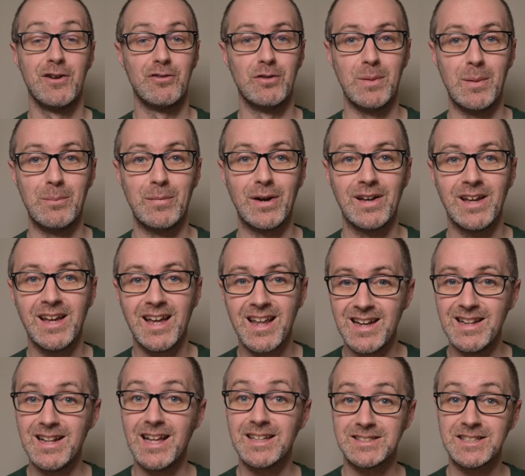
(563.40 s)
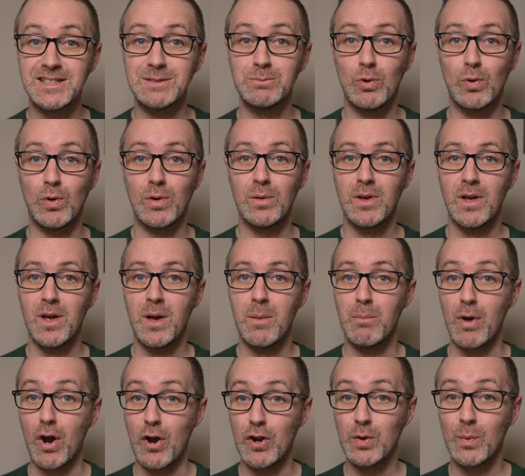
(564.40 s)
Remember, less is more,
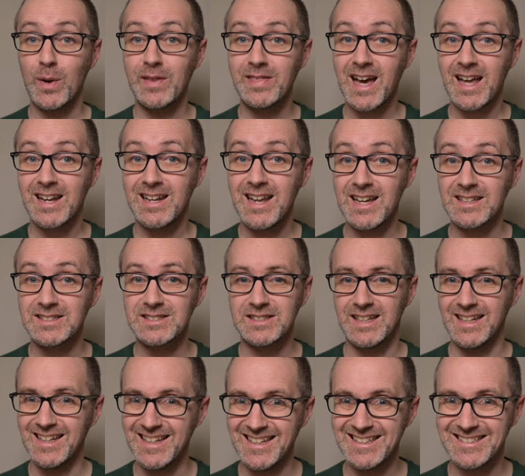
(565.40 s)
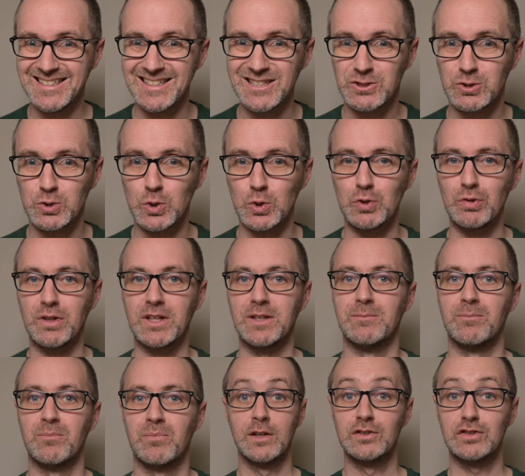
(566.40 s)
but only when that less is extraordinary.
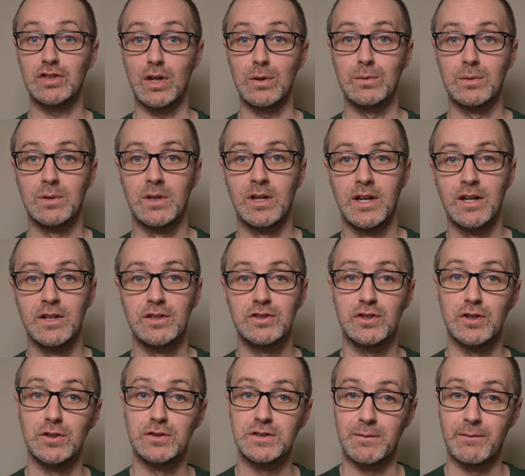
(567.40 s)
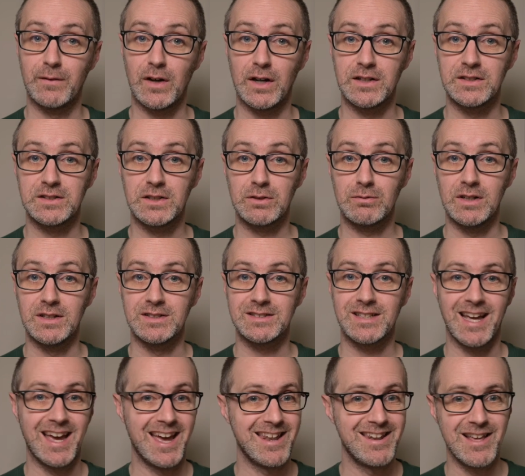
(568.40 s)
So, choose the finest ingredients
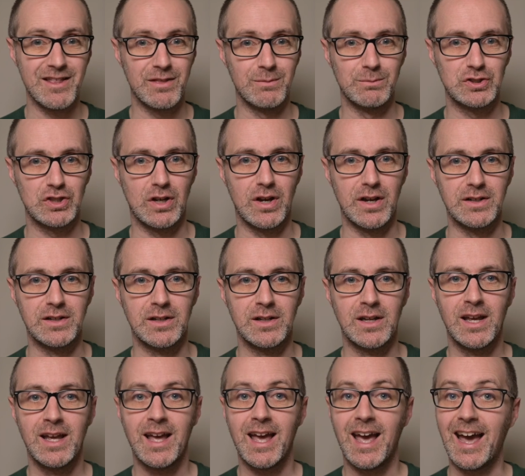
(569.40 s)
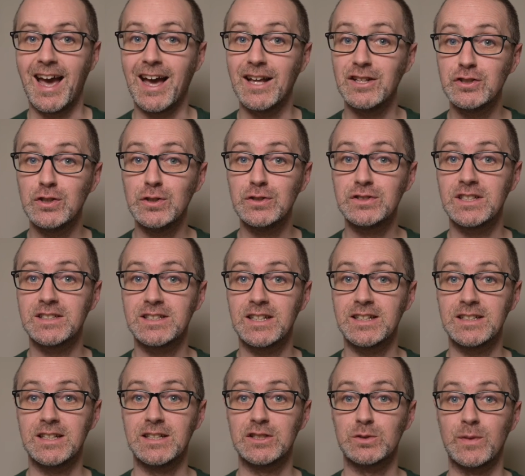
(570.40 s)
and let them shine. And use the
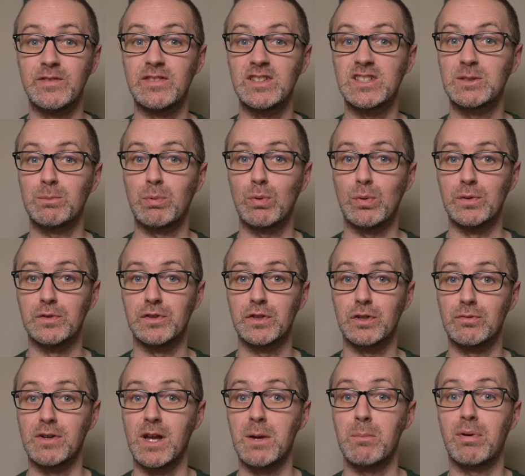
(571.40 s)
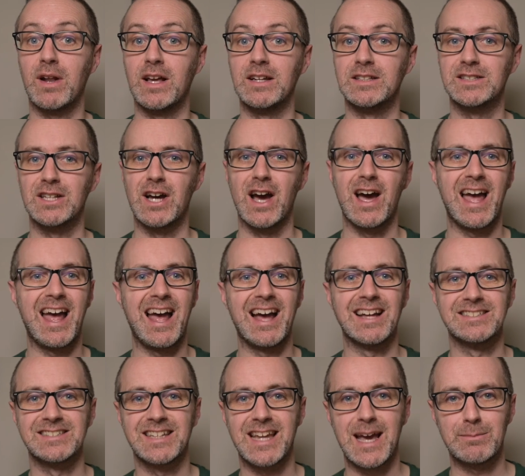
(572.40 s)
techniques we've explored to create plates that are
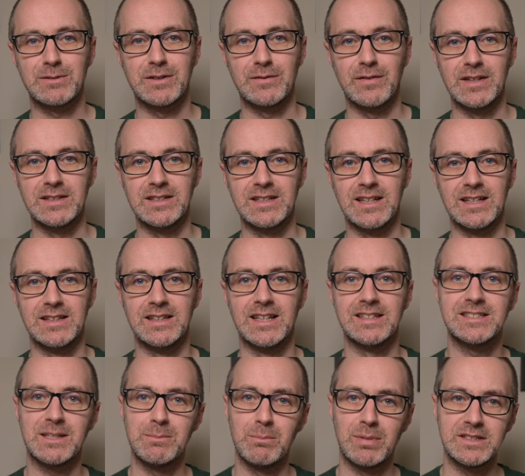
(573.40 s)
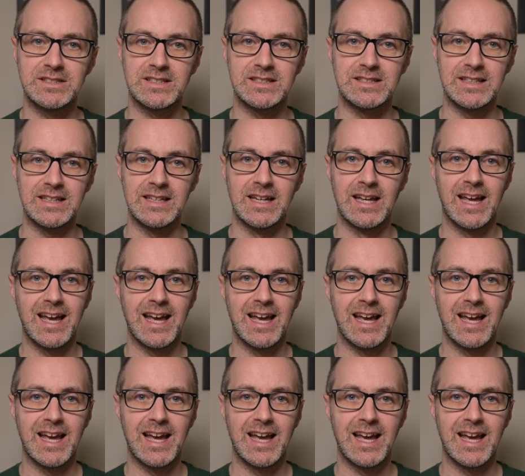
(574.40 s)
as captivating in their simplicity